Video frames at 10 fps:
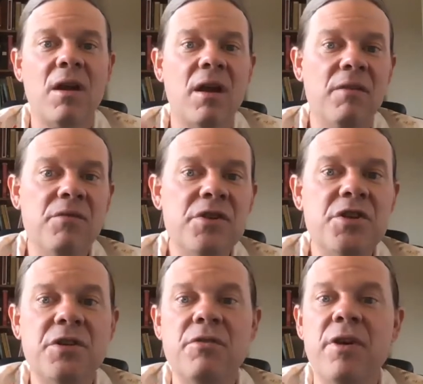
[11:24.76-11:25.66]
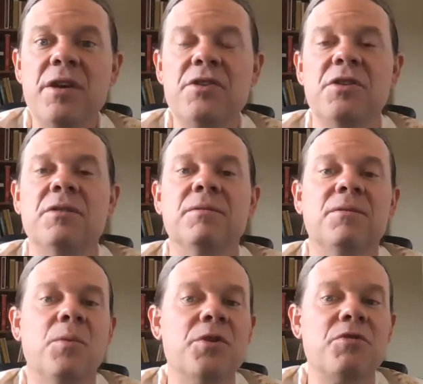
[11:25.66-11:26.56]
Every generation
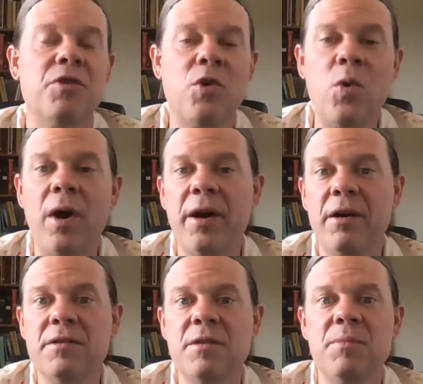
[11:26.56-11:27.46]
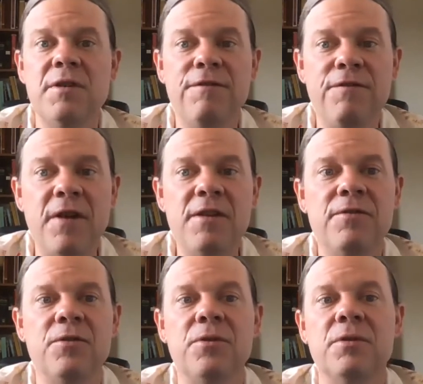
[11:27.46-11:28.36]
was required to be
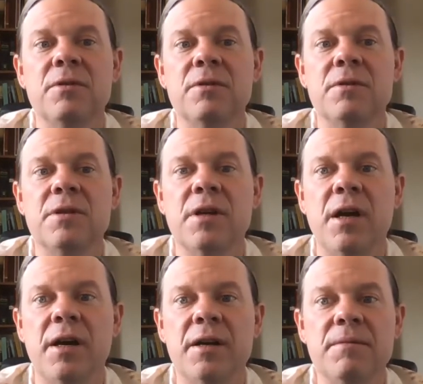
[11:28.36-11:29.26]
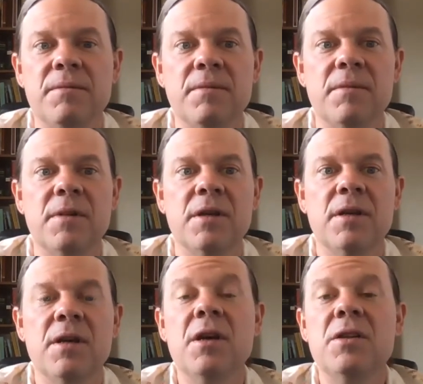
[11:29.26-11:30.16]
faithful to God,
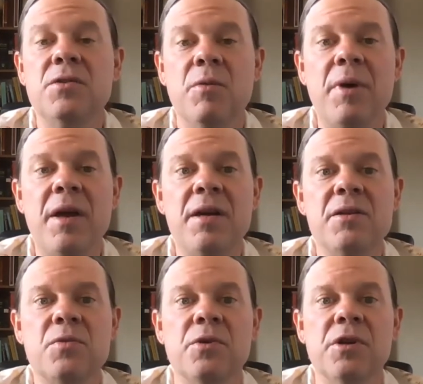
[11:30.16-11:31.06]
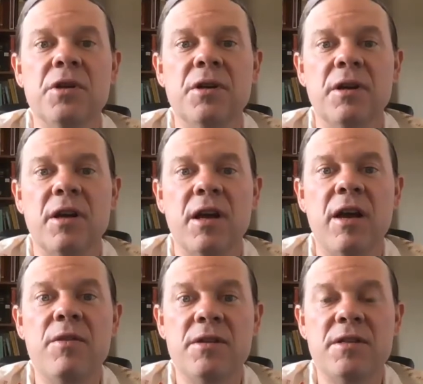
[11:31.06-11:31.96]
to obey his word,
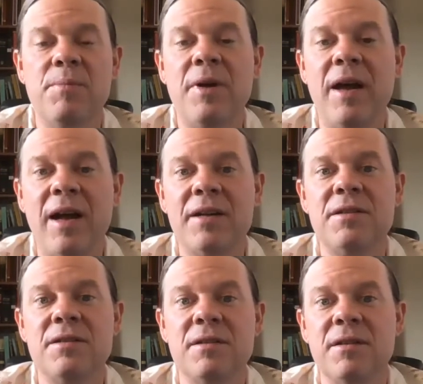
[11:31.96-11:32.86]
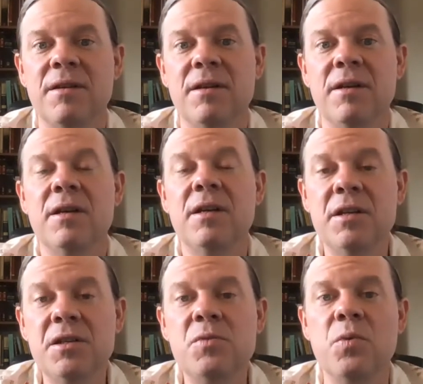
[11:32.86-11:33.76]
and then to pass
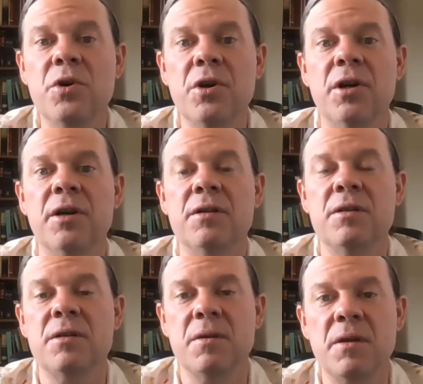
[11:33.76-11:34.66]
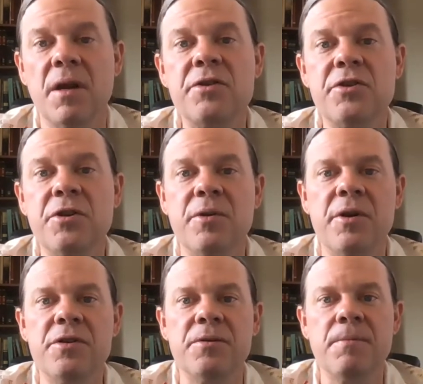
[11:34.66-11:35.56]
his word on to the next
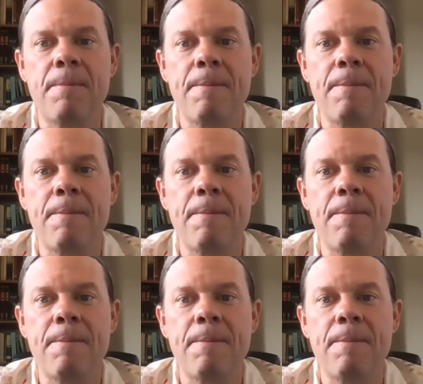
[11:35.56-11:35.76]
generation.